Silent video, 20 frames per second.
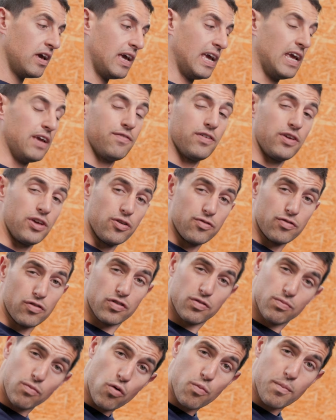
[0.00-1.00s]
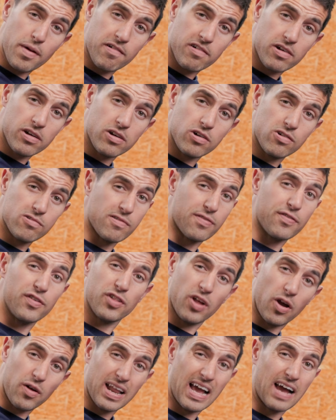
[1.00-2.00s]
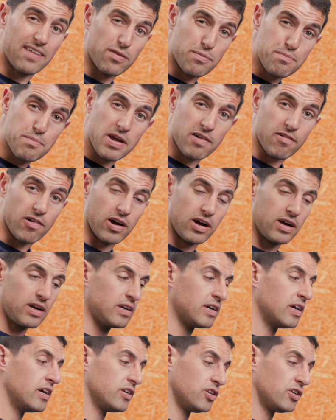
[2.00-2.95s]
either use a small mirror, or if you don't have a mirror,